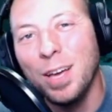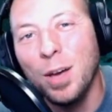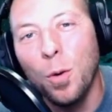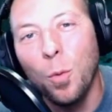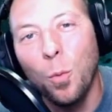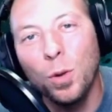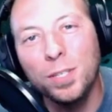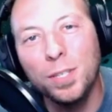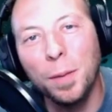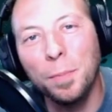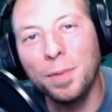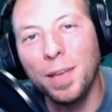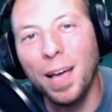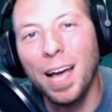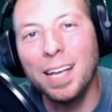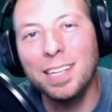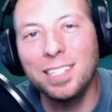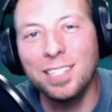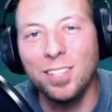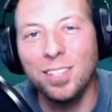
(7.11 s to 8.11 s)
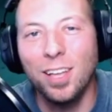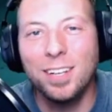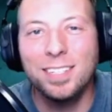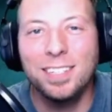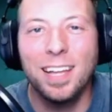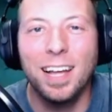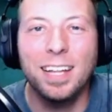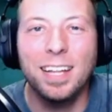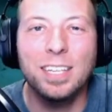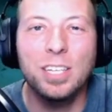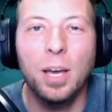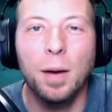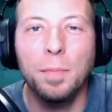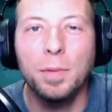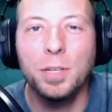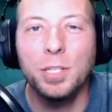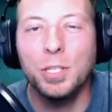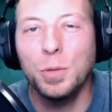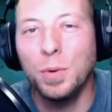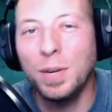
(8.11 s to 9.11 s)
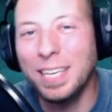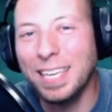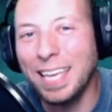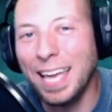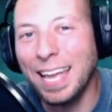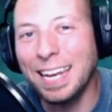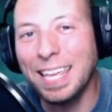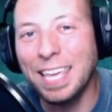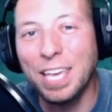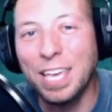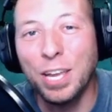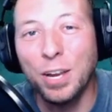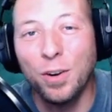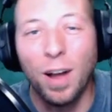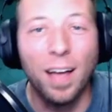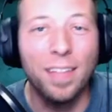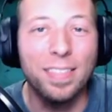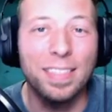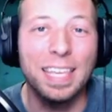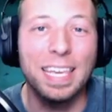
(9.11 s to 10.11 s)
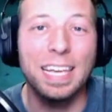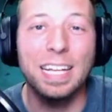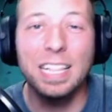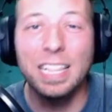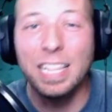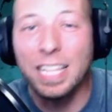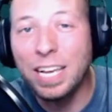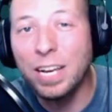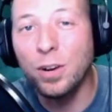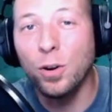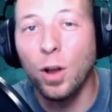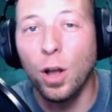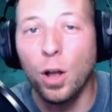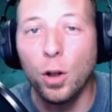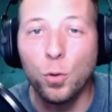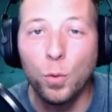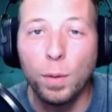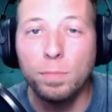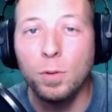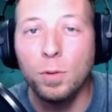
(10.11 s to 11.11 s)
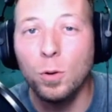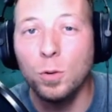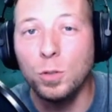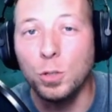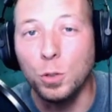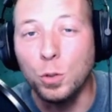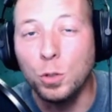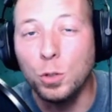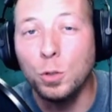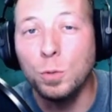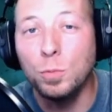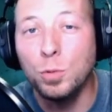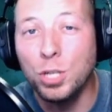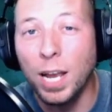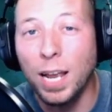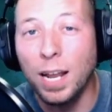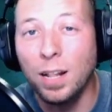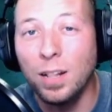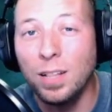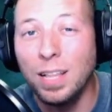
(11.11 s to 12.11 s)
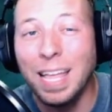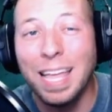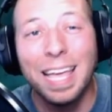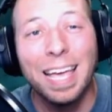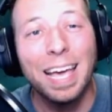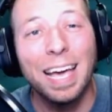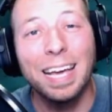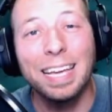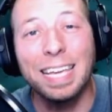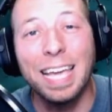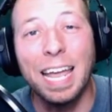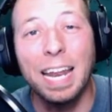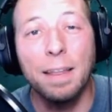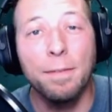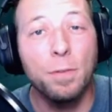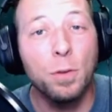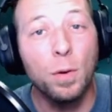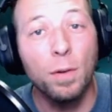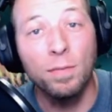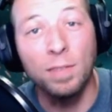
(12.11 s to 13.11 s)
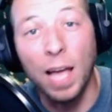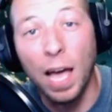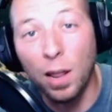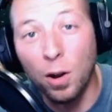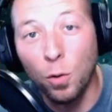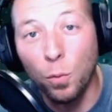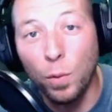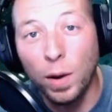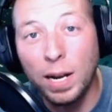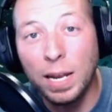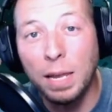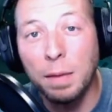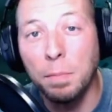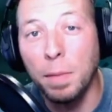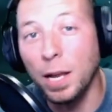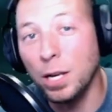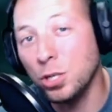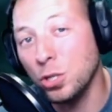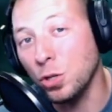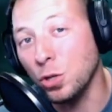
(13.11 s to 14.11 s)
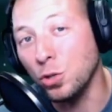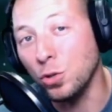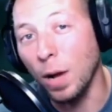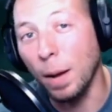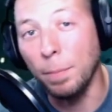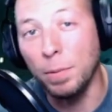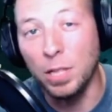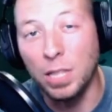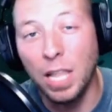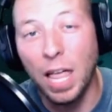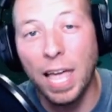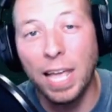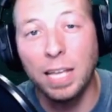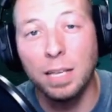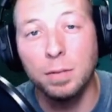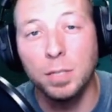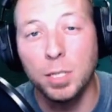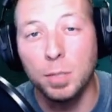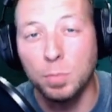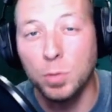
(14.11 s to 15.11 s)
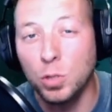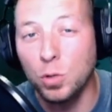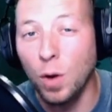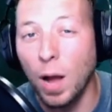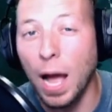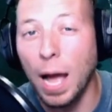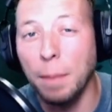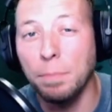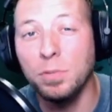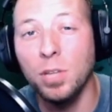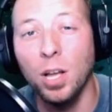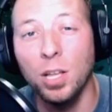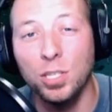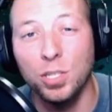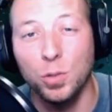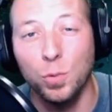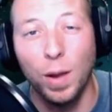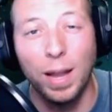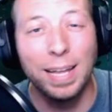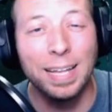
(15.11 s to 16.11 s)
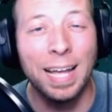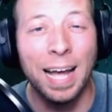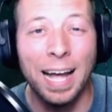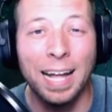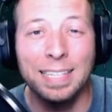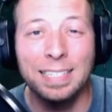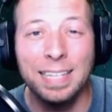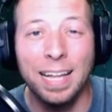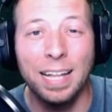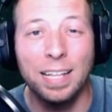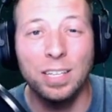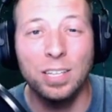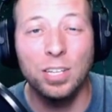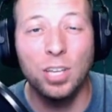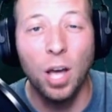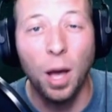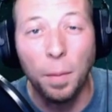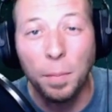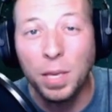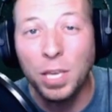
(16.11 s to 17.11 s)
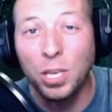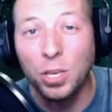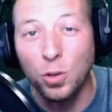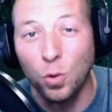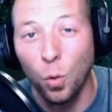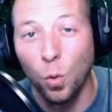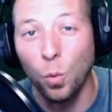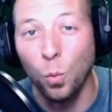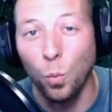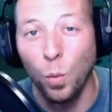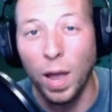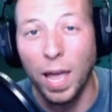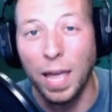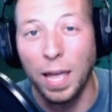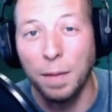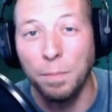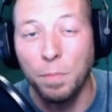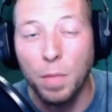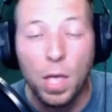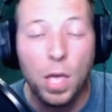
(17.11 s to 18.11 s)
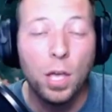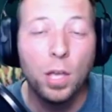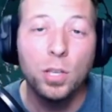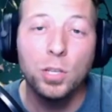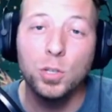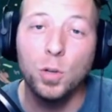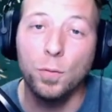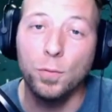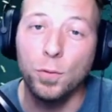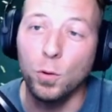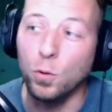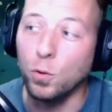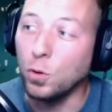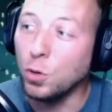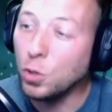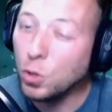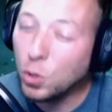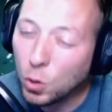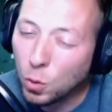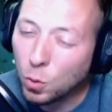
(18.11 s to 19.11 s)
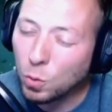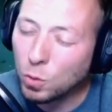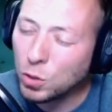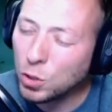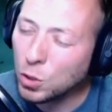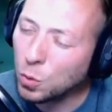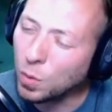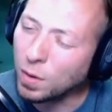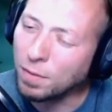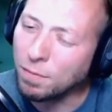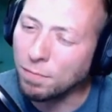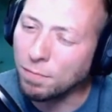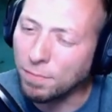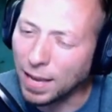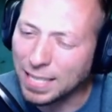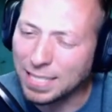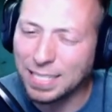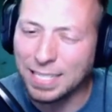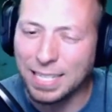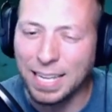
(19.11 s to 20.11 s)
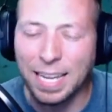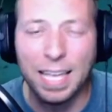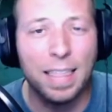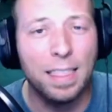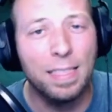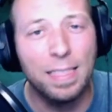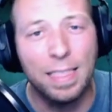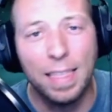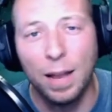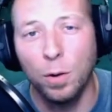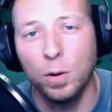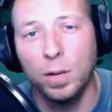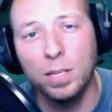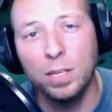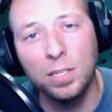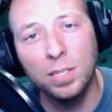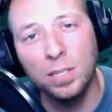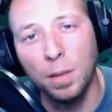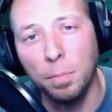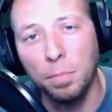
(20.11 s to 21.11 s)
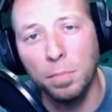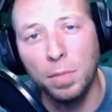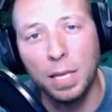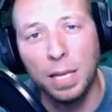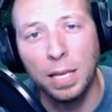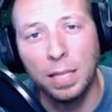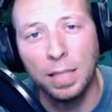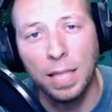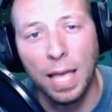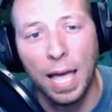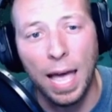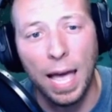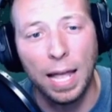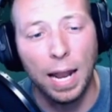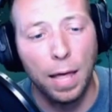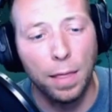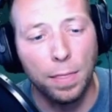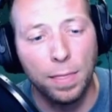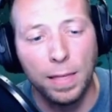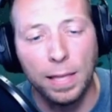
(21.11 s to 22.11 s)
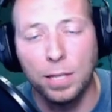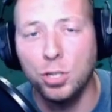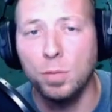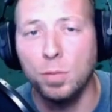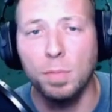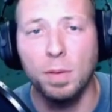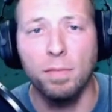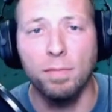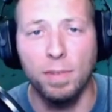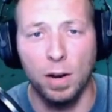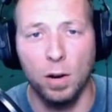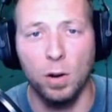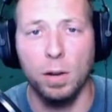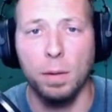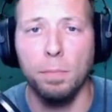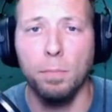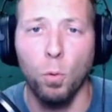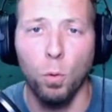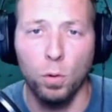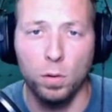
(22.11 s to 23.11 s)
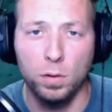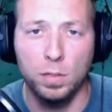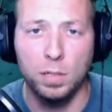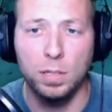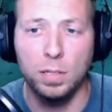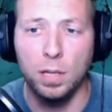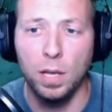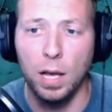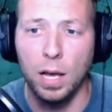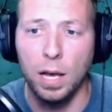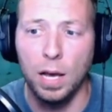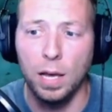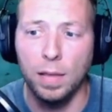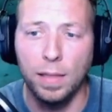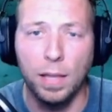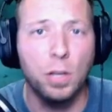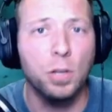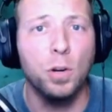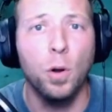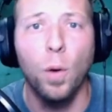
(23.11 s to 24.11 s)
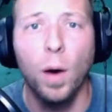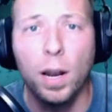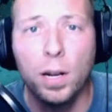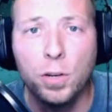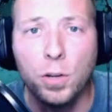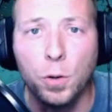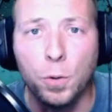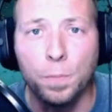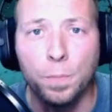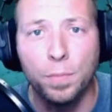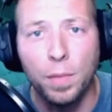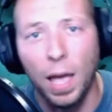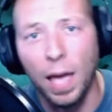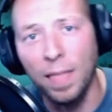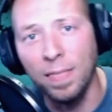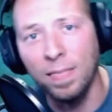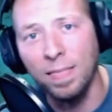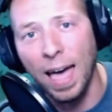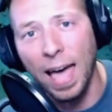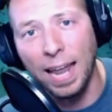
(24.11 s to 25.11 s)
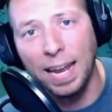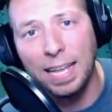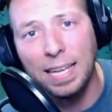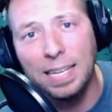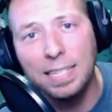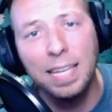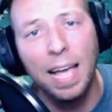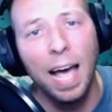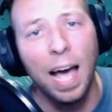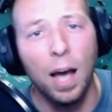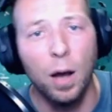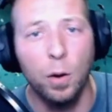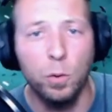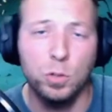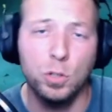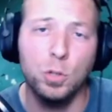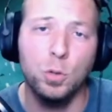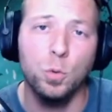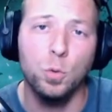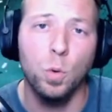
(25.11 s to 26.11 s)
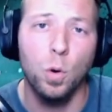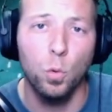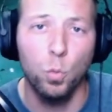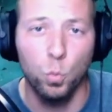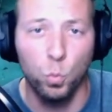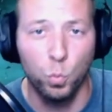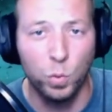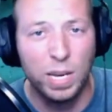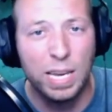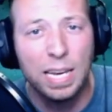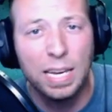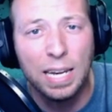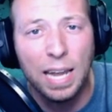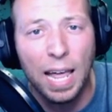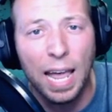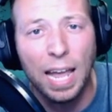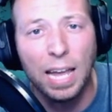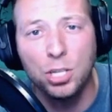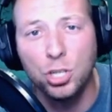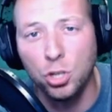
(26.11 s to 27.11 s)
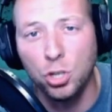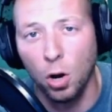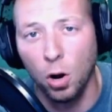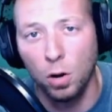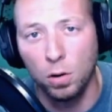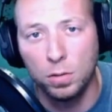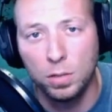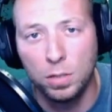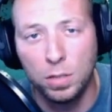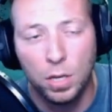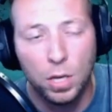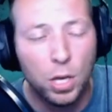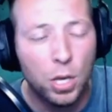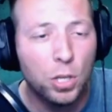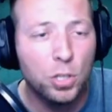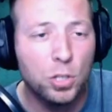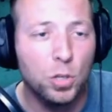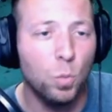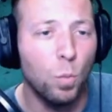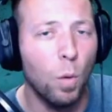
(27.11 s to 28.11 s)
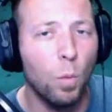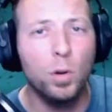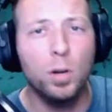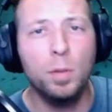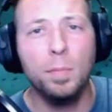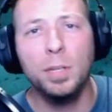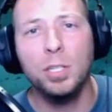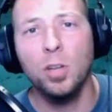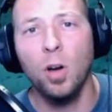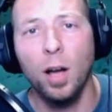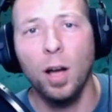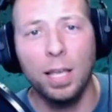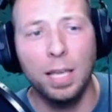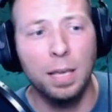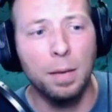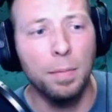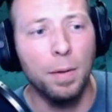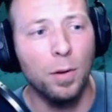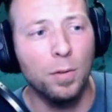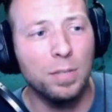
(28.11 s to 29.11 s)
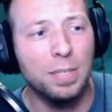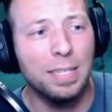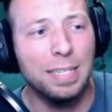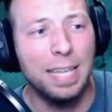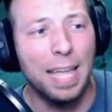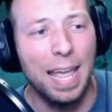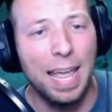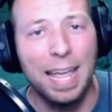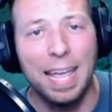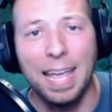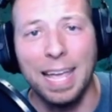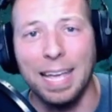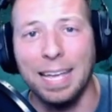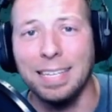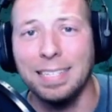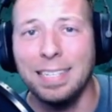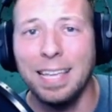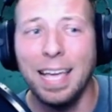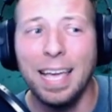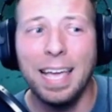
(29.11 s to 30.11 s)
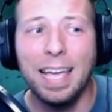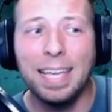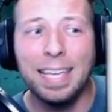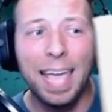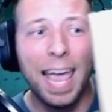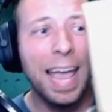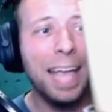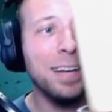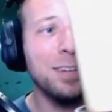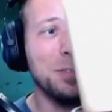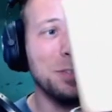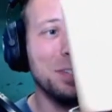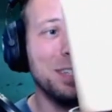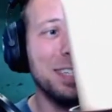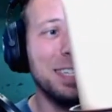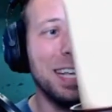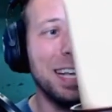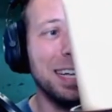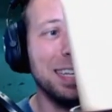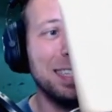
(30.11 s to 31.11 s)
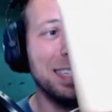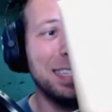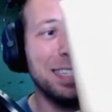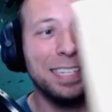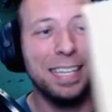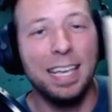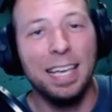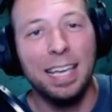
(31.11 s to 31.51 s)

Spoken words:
What's up, guys? Luckside coming to you again here on the ClearCryptos YouTube channel. Again, if you have not already, make sure you drop a like, subscribe, tons of great content coming your way. So if you're new to investing, there is something that I think should be very important that you know how to do, and that is how to read a chart. So what we're going to be talking about today is candlesticks.